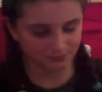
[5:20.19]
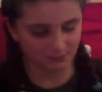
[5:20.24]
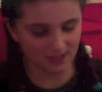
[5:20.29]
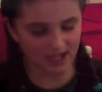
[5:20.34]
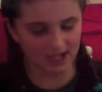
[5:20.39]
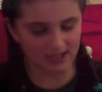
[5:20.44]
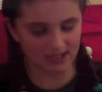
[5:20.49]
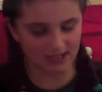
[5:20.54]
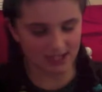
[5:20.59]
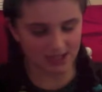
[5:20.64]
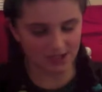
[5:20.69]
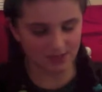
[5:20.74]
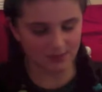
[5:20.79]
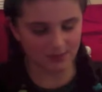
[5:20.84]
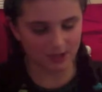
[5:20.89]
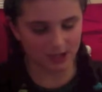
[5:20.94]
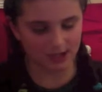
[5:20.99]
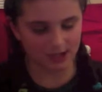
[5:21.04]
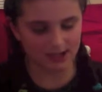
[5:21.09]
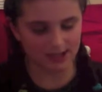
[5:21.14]
And to get the
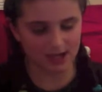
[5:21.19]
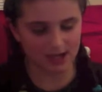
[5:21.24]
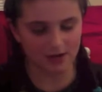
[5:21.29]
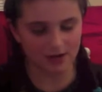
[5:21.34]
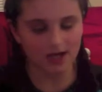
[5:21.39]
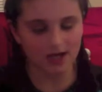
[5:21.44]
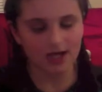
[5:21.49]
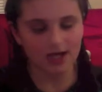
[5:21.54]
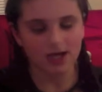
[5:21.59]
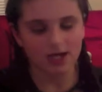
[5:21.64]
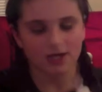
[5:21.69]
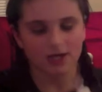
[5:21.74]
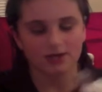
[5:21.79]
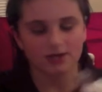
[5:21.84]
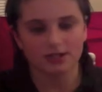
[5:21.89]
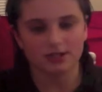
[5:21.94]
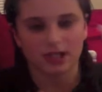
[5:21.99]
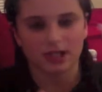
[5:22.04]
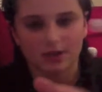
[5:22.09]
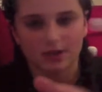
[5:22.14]
product out, you're
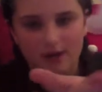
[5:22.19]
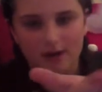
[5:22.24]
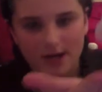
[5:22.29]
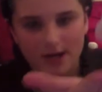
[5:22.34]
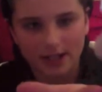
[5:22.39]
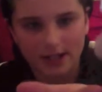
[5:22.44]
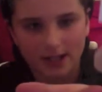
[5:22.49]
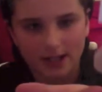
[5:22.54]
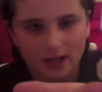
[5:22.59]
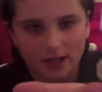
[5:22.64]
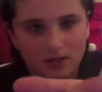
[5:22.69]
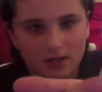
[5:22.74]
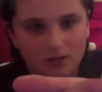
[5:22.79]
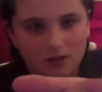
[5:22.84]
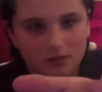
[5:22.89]
just going to want to like